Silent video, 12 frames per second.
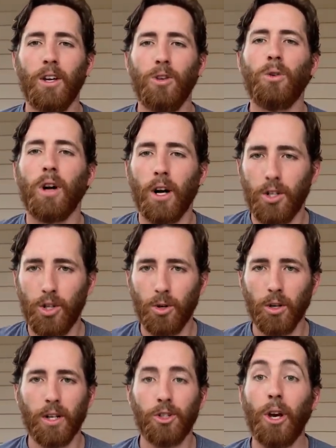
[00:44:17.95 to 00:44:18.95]
You'll cut
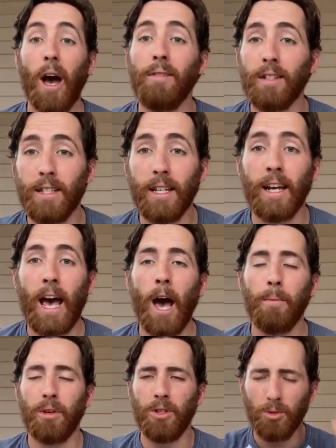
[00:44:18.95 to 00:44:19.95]
short because you haven't seen it
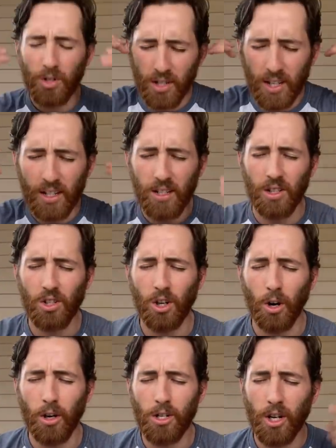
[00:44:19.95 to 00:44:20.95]
happen. You'll just get
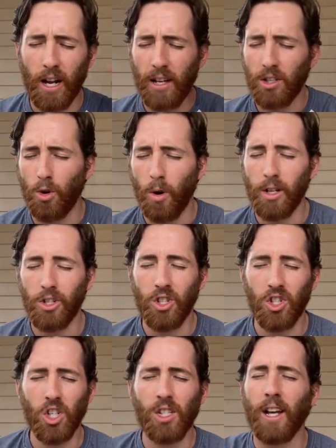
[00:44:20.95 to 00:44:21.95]
discouraged and ask
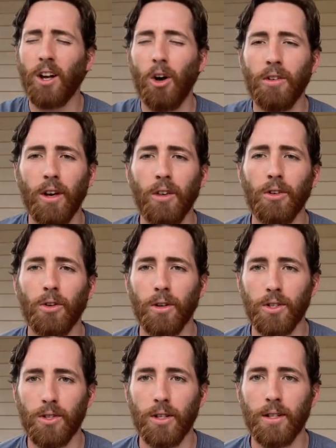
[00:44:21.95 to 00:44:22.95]
questions just like all the other
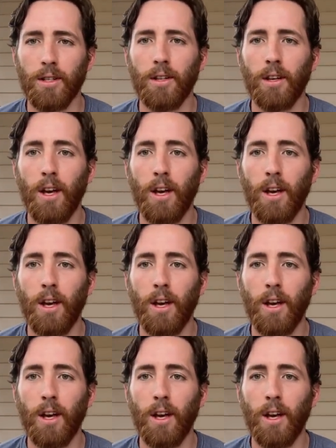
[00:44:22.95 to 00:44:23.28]
Christians.